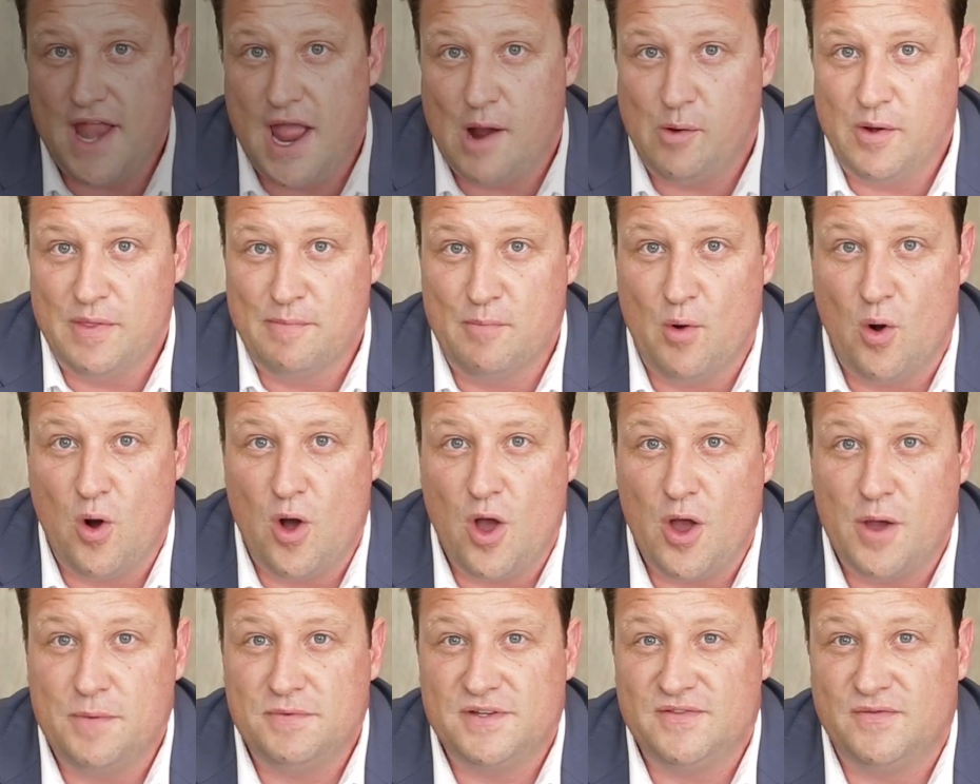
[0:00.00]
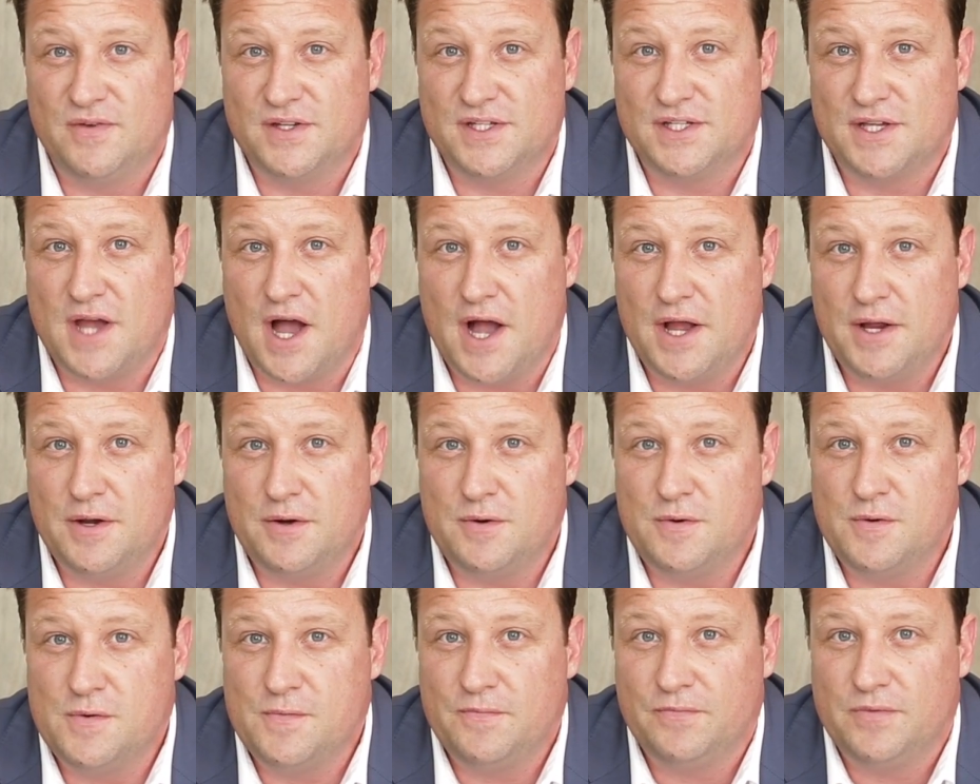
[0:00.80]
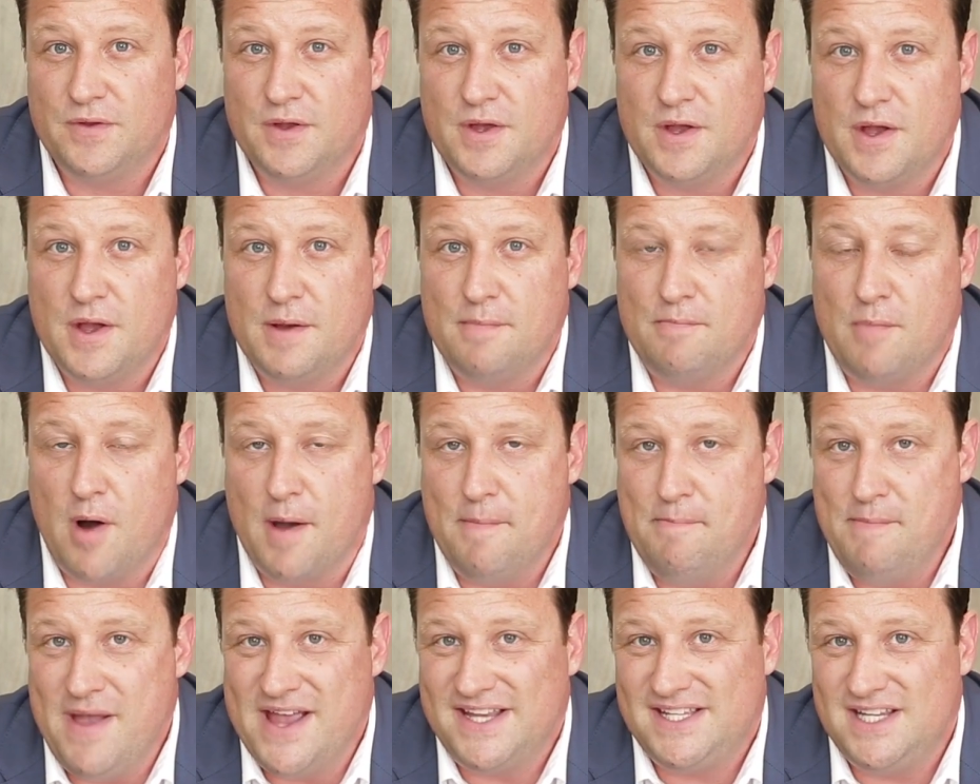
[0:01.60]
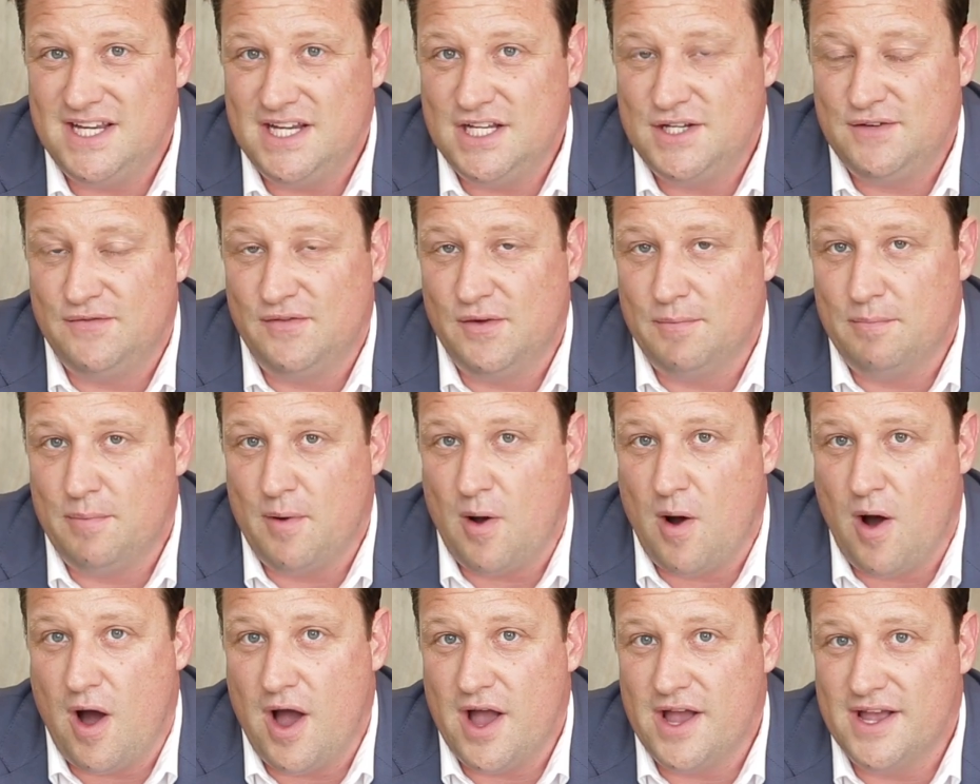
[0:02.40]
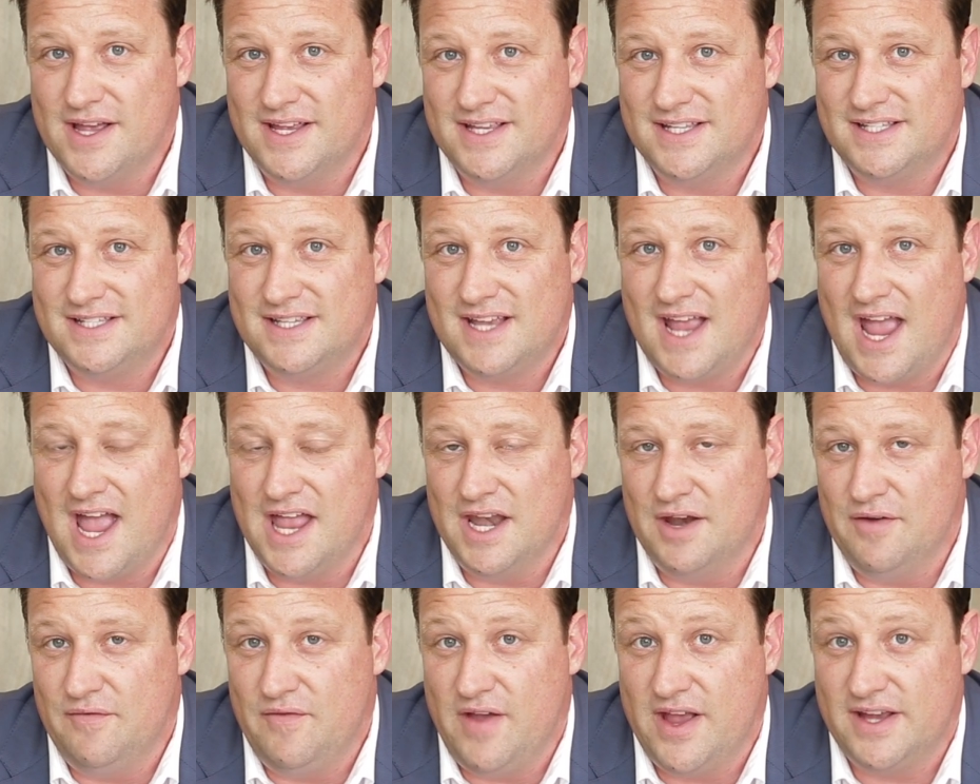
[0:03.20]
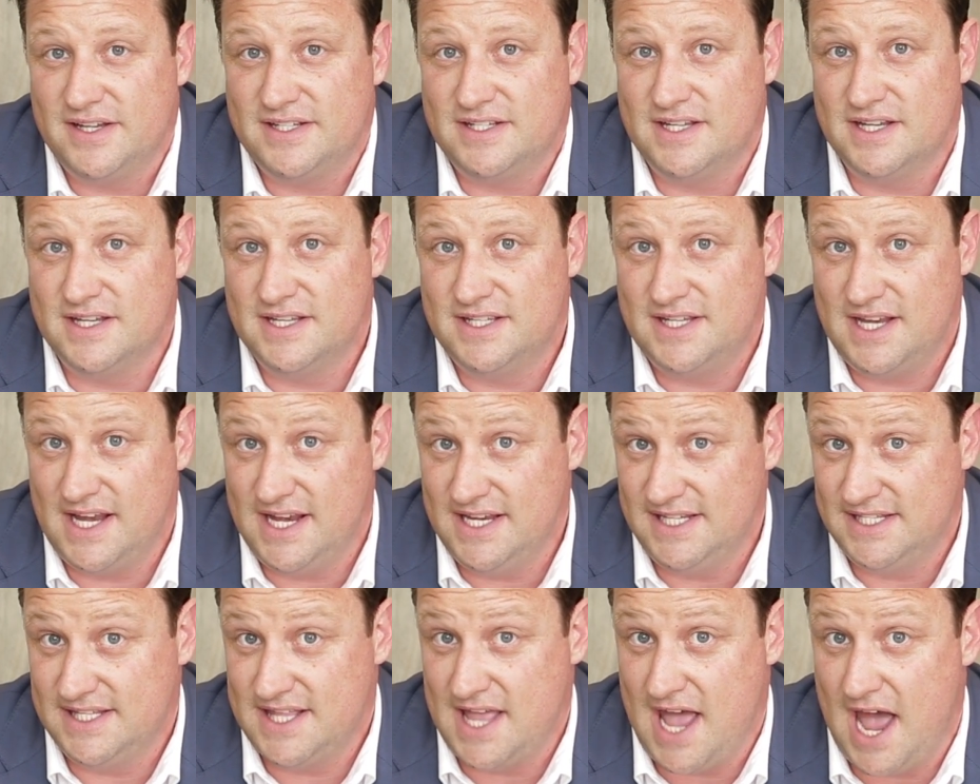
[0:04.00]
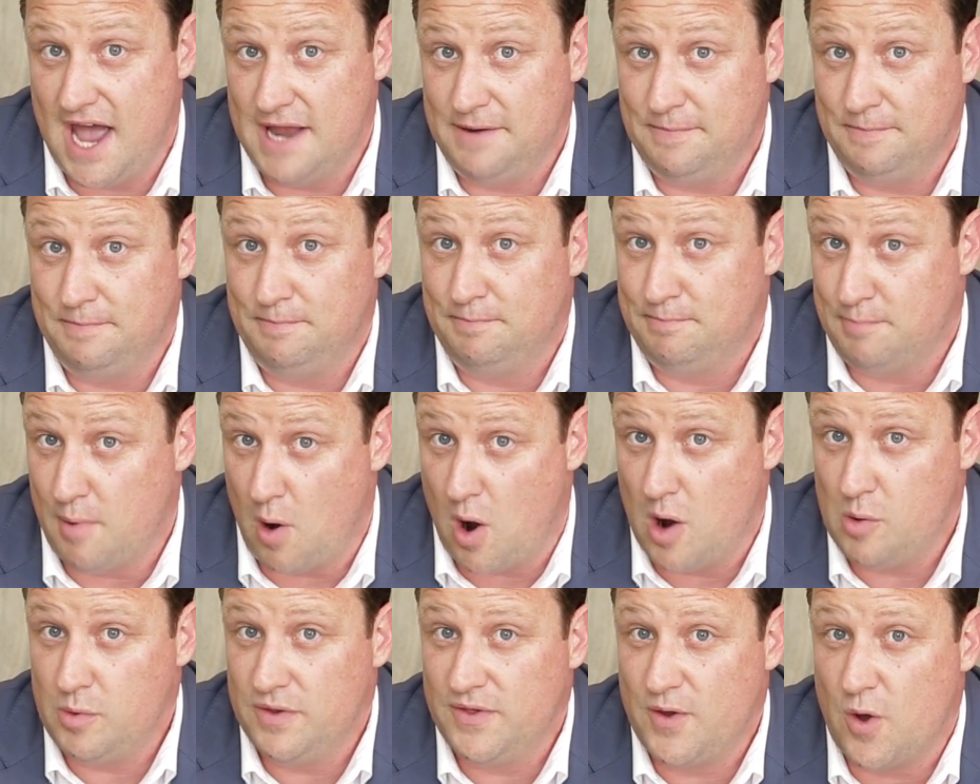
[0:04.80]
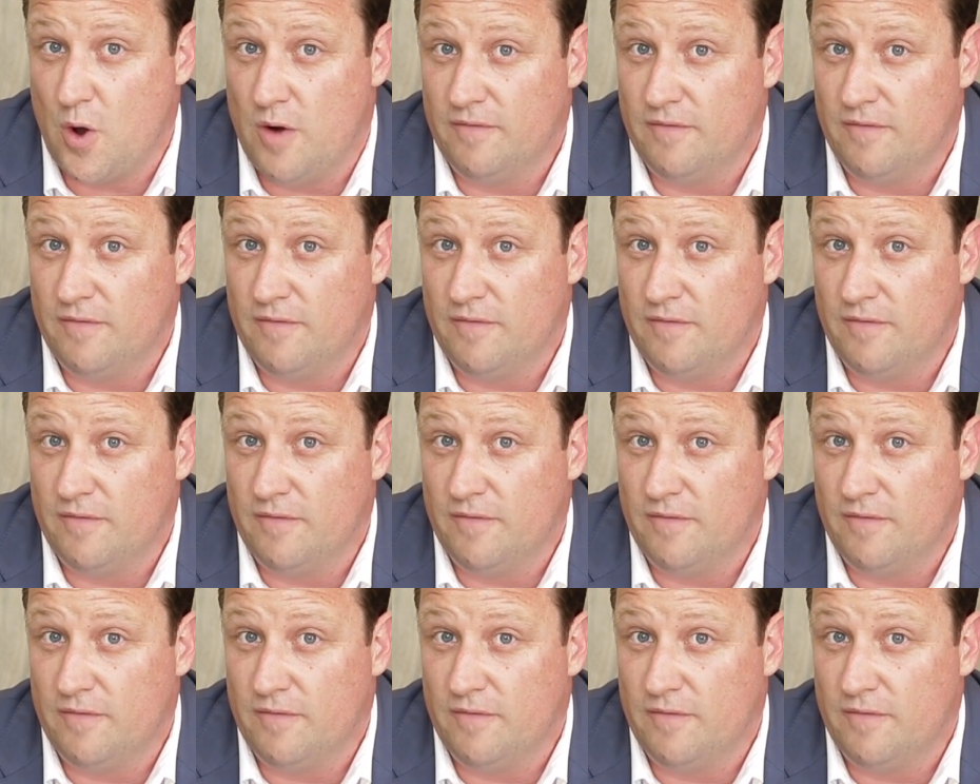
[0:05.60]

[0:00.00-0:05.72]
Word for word: now, with more homes for sale, my message for buyers and investors is that buy with